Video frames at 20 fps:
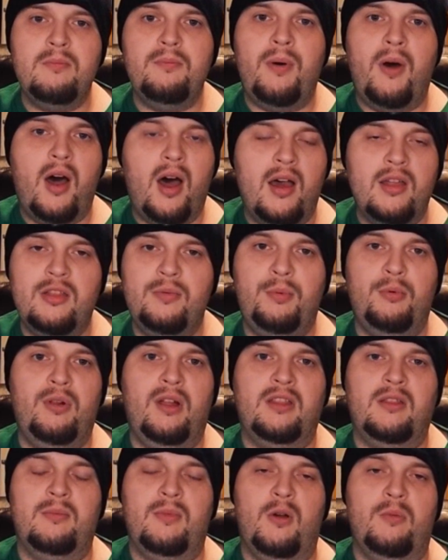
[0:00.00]
possible
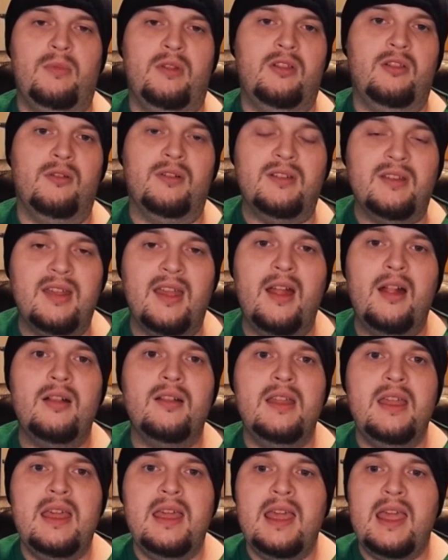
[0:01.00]
at the moment. So
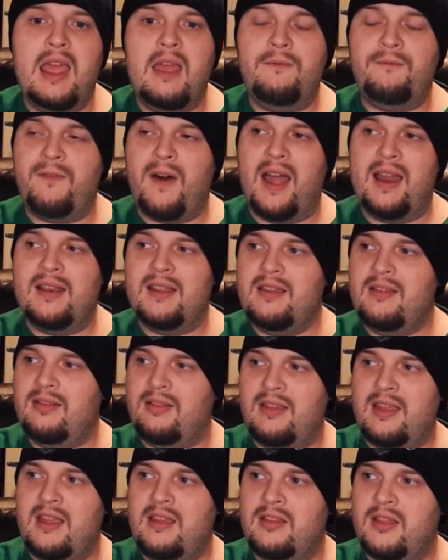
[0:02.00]
until it finally
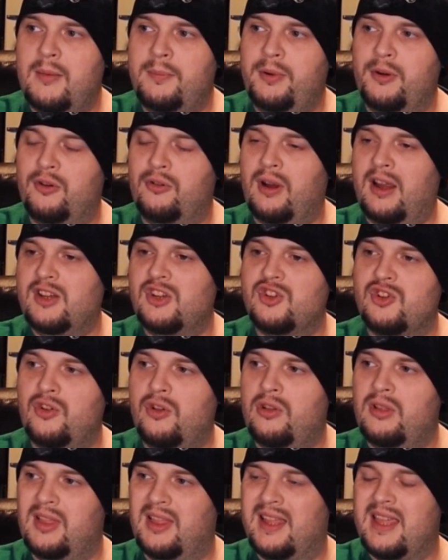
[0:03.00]
sees a
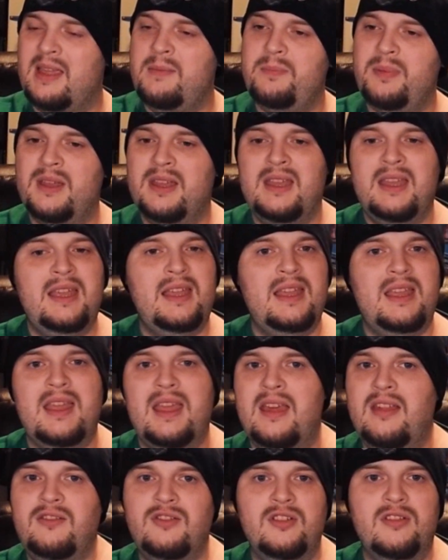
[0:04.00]
progressional leap,
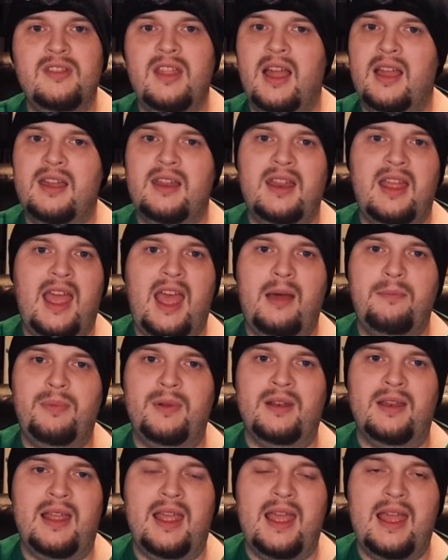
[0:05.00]
it's just not going to
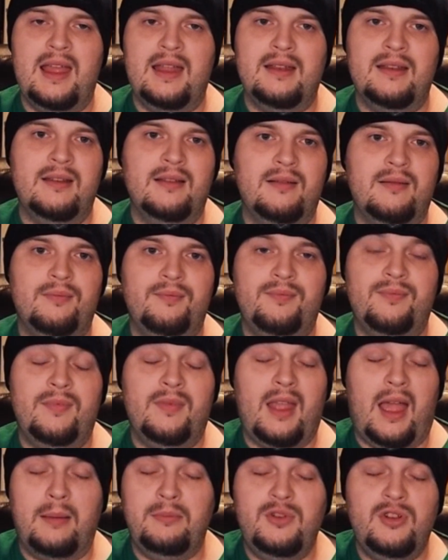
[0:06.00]
happen. And
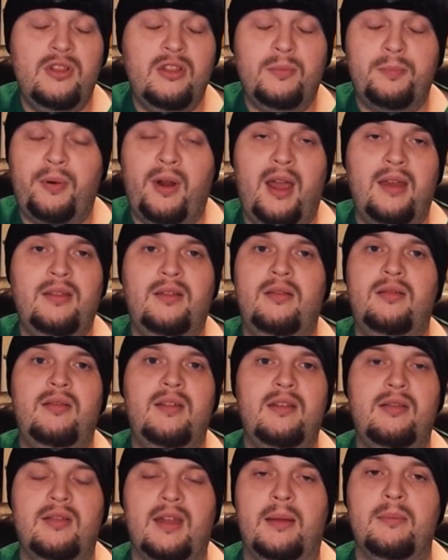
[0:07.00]
I'm just surprised to
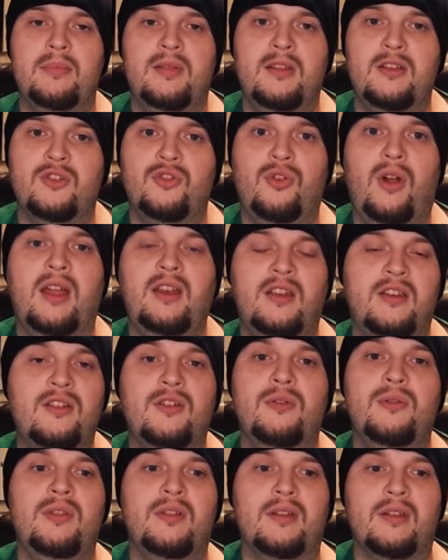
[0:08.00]
see Samsung try to
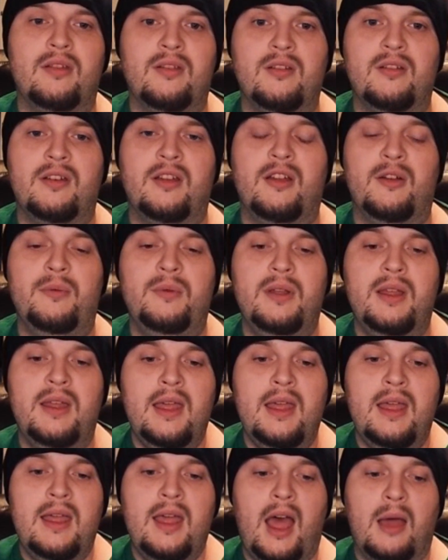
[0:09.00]
do this, you know?
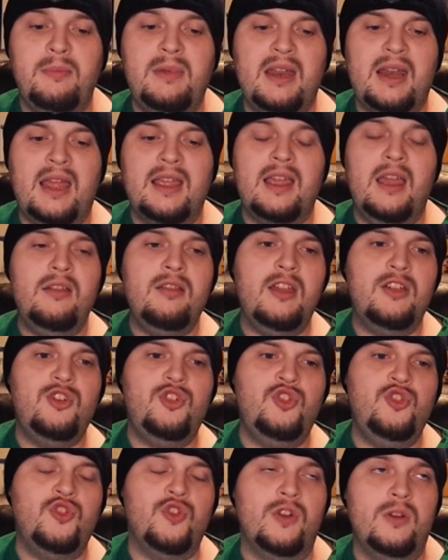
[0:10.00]
I mean, I guess I
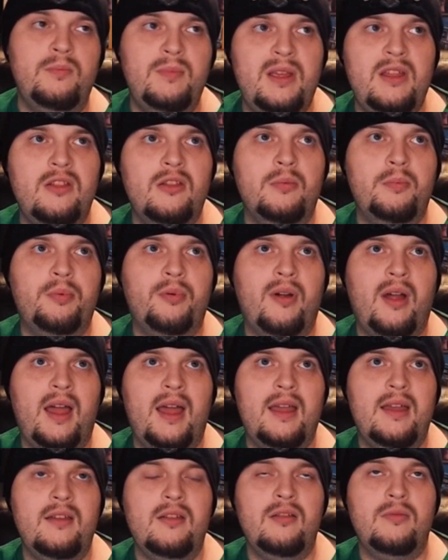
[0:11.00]
shouldn't be
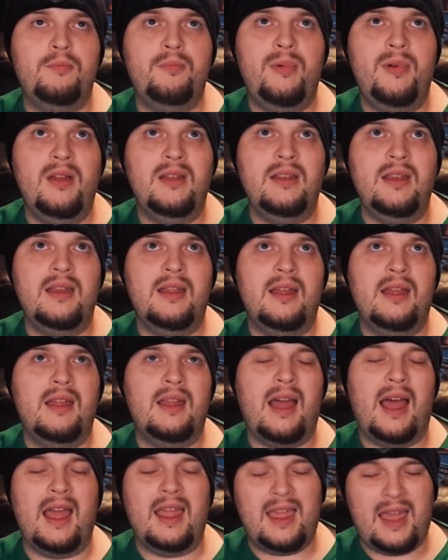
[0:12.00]
surprised, but
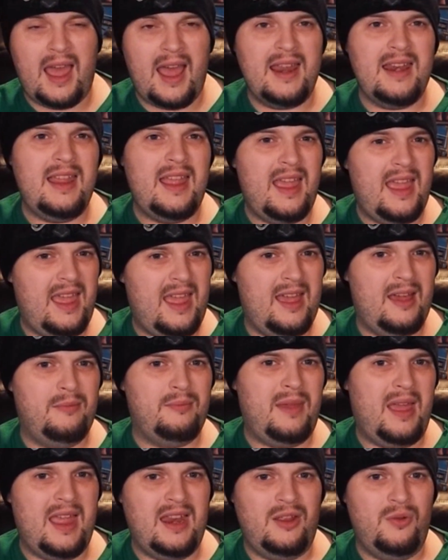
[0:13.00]
I kind of
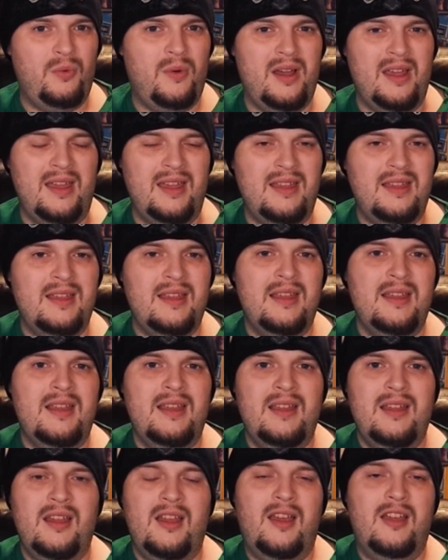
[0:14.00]
am anyway,
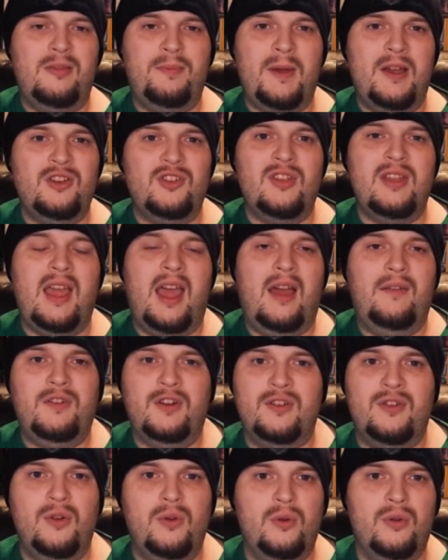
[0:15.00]
especially
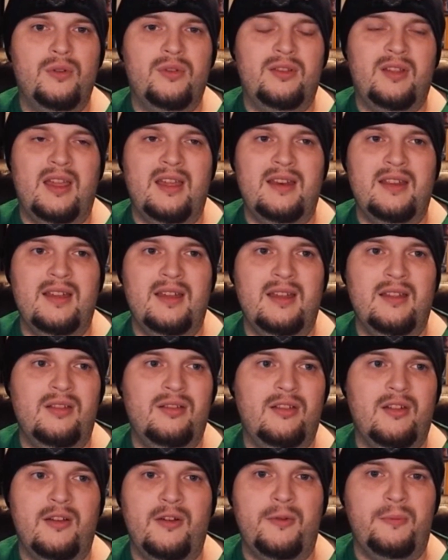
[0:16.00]
after Google Stadia,
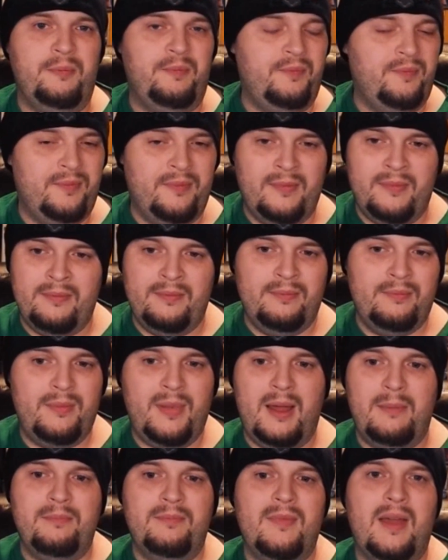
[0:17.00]
so...
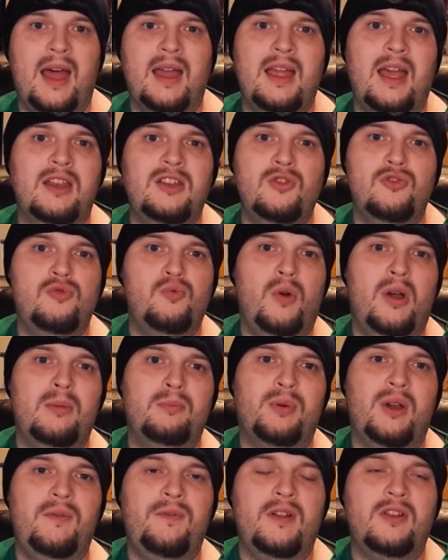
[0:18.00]
But I just want
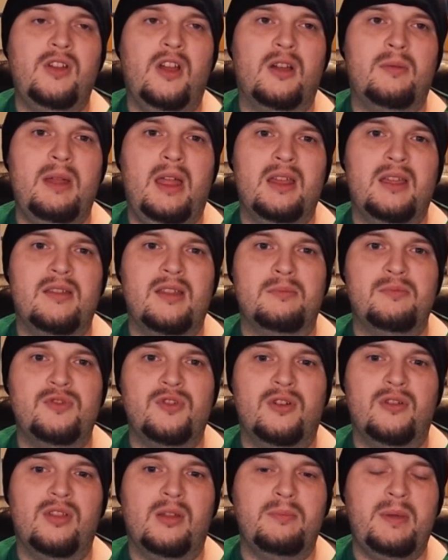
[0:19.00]
to briefly talk about it, because I'm
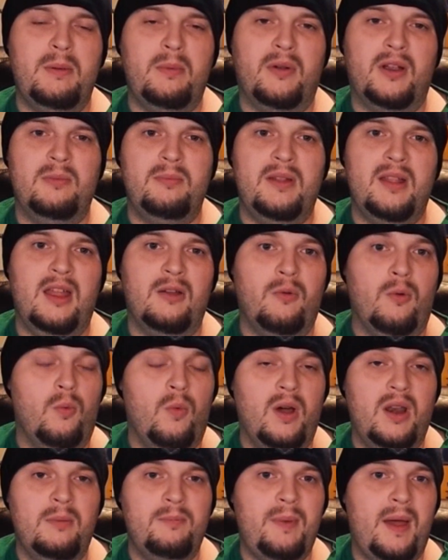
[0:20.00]
sure some people are going to be like, well,
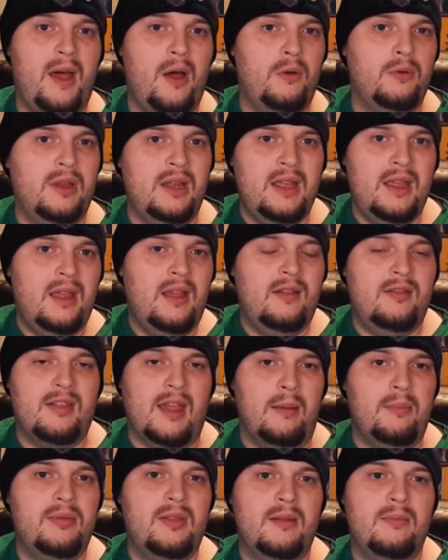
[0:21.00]
what about
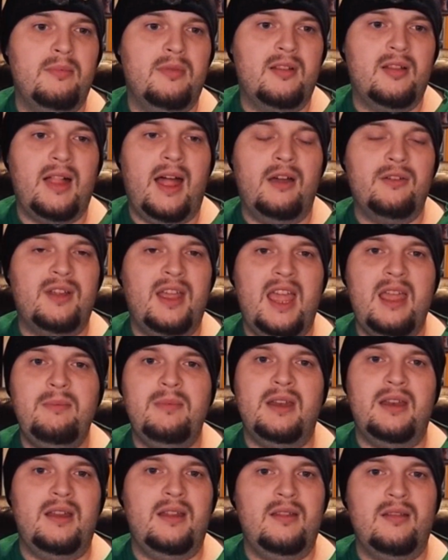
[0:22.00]
Samsung's cloud
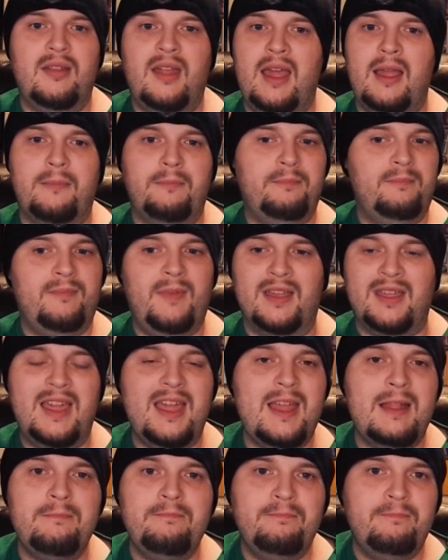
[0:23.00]
gaming? And it's like,
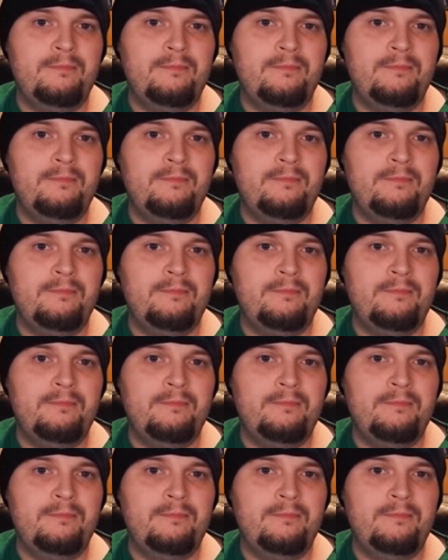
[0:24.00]
again,